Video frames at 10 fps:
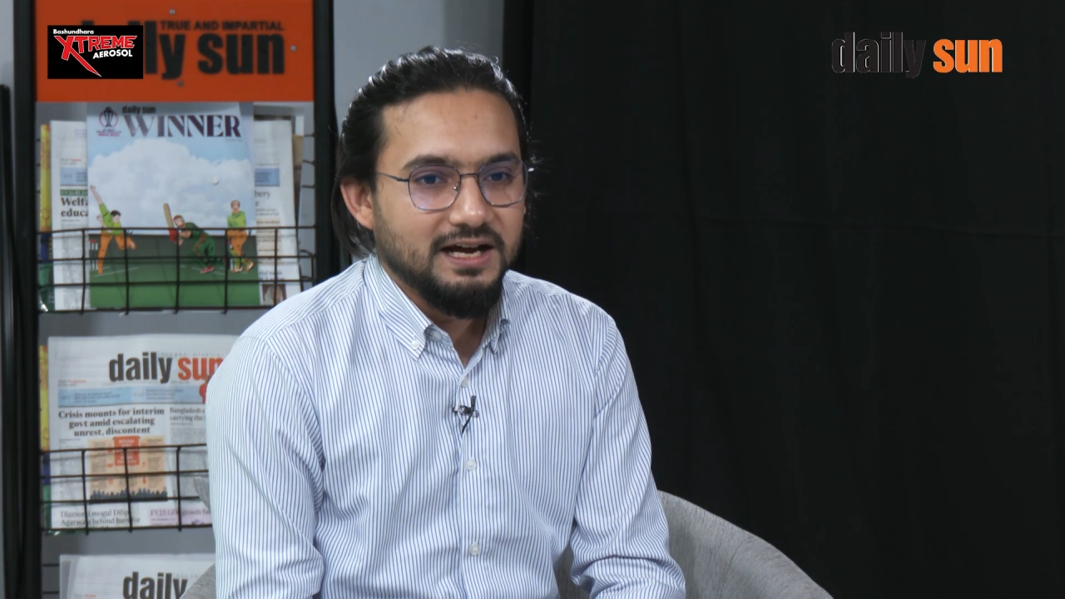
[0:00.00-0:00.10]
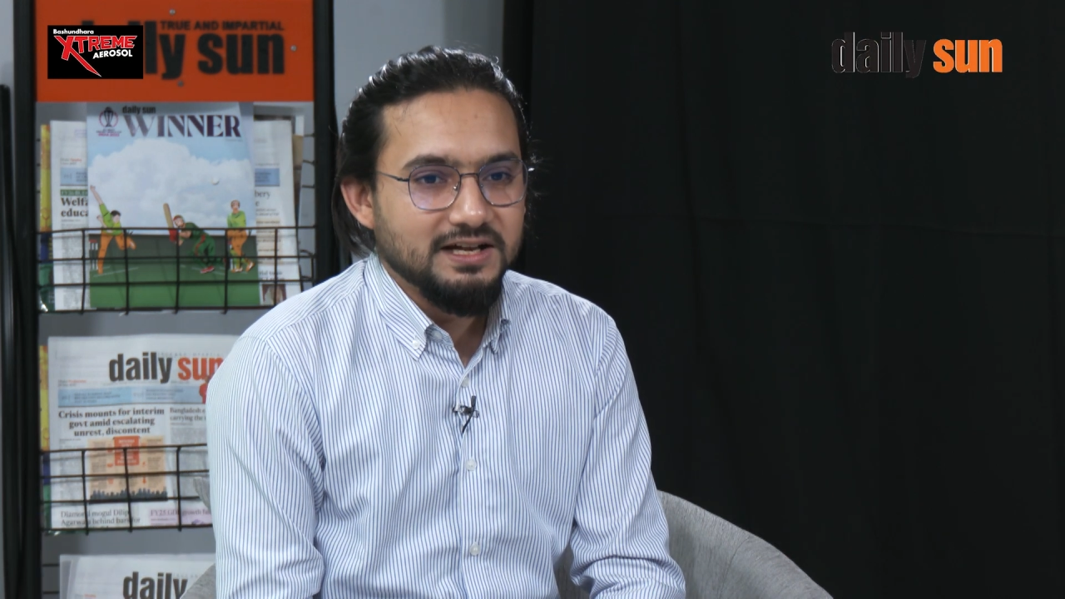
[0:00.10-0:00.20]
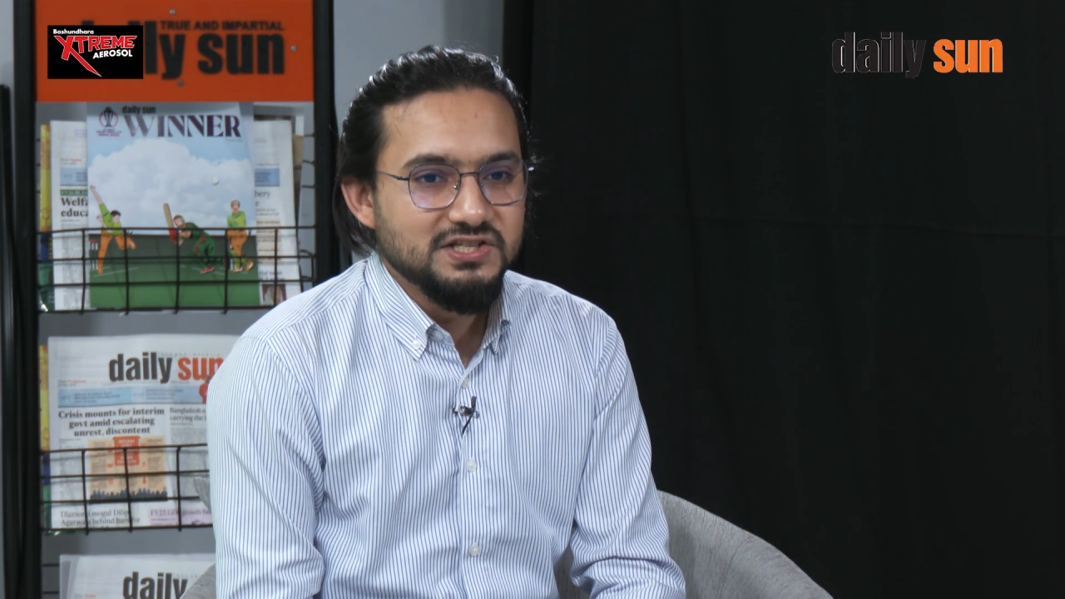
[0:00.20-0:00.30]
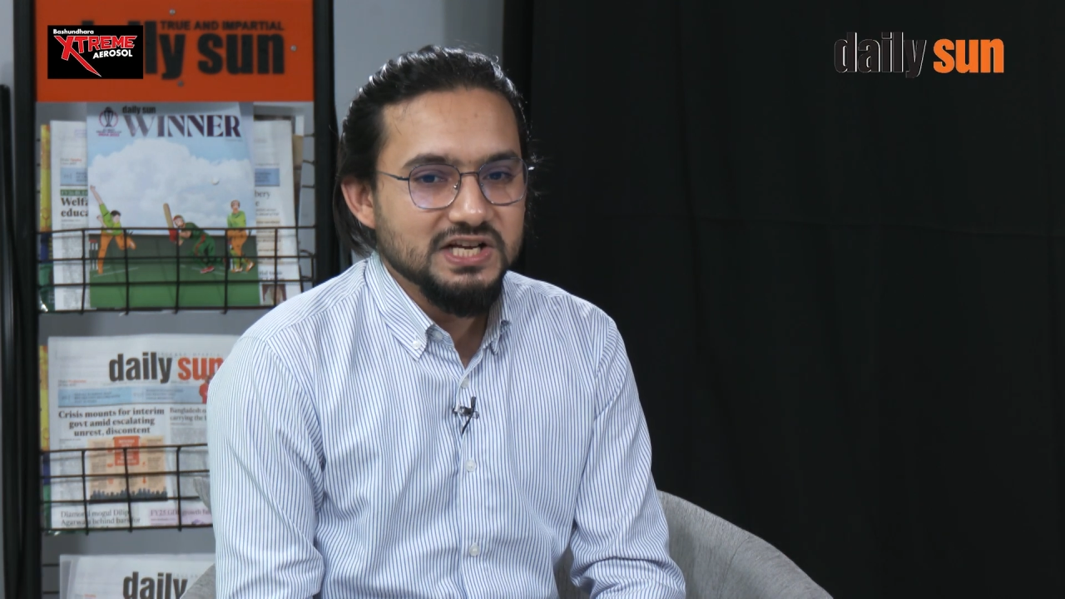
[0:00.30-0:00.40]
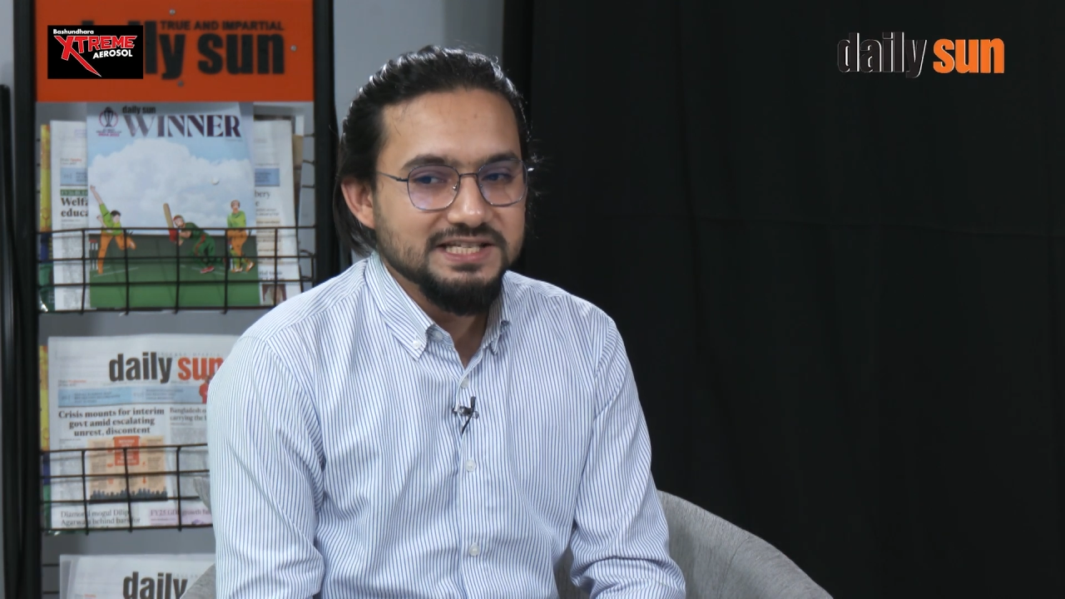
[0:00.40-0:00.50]

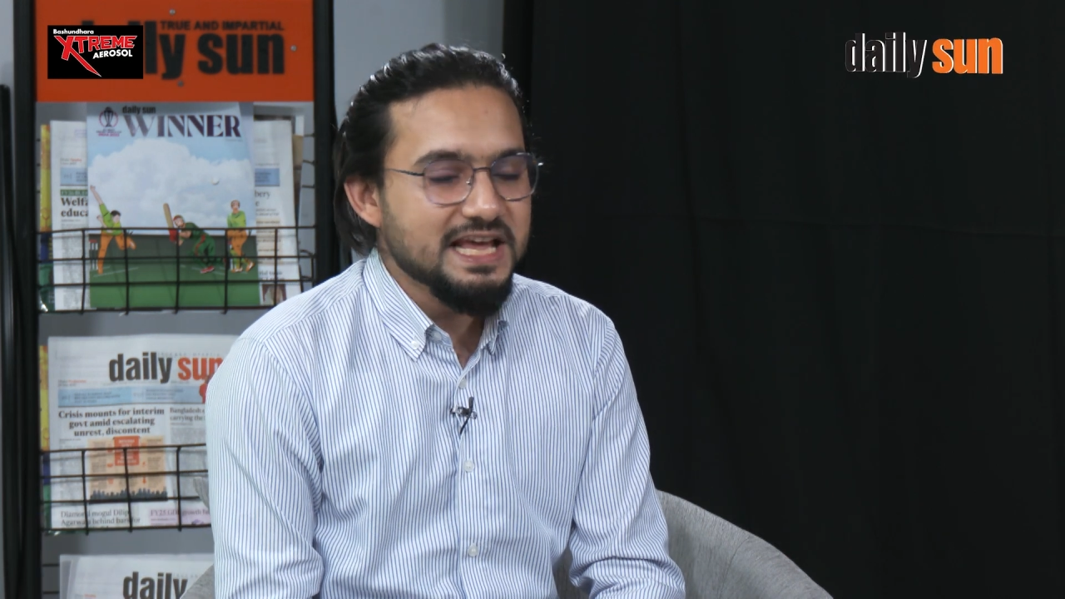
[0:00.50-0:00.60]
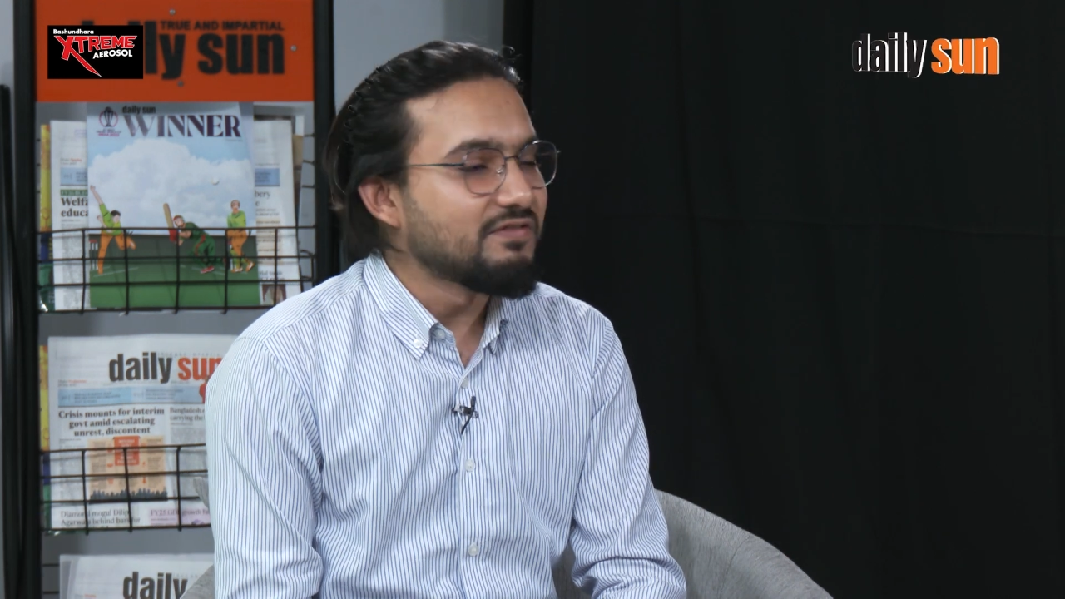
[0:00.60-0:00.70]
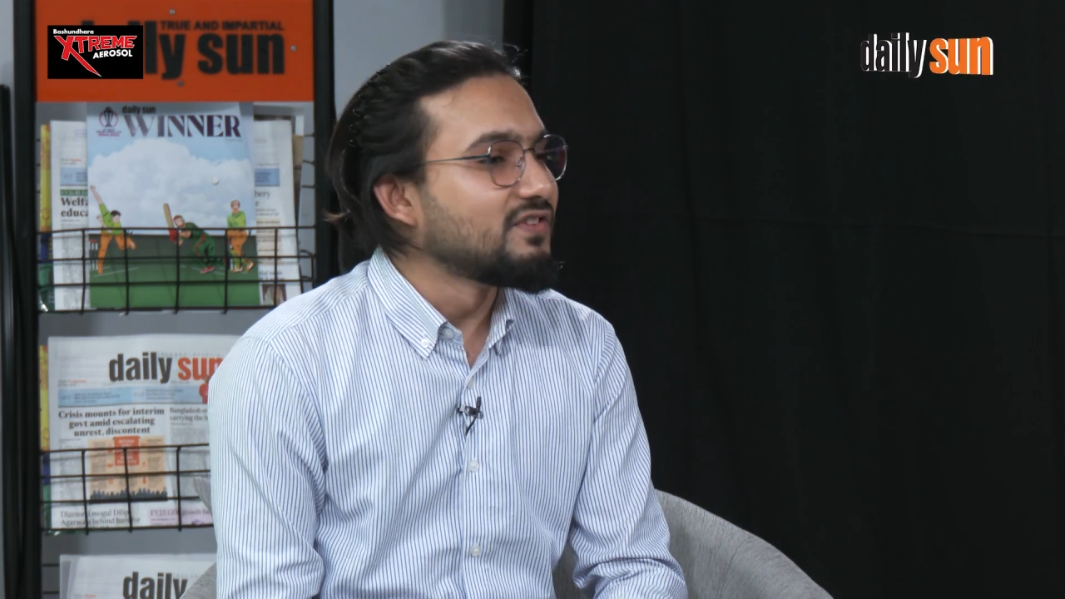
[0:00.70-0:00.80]
Chelsea have